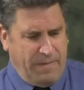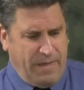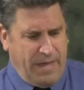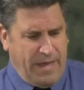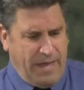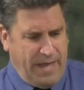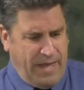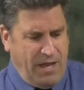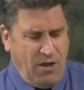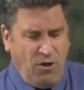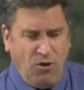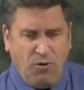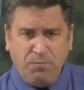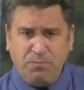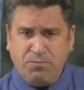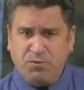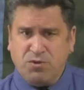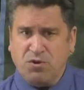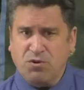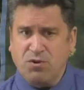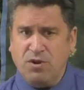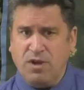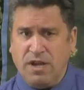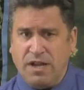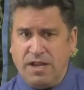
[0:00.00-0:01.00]
help
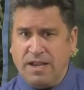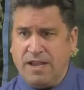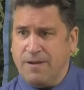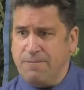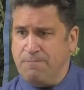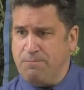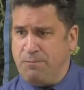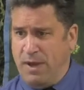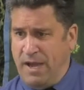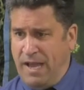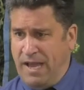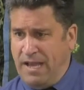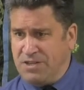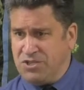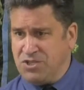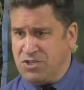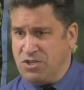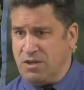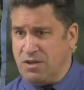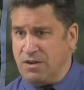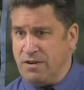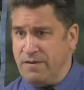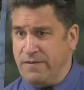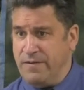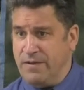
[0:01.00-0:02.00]
and
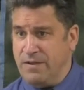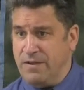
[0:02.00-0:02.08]
compassion.